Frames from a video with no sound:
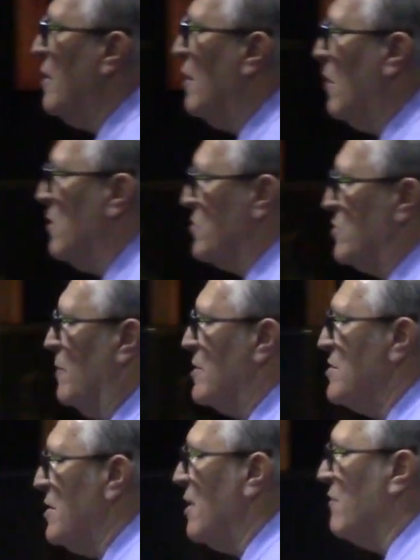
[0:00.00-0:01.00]
that I
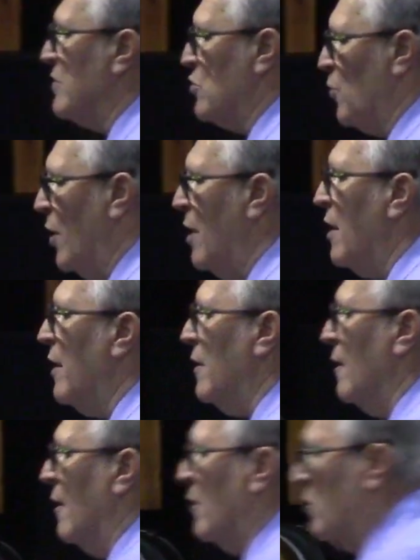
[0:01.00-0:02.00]
asked myself is why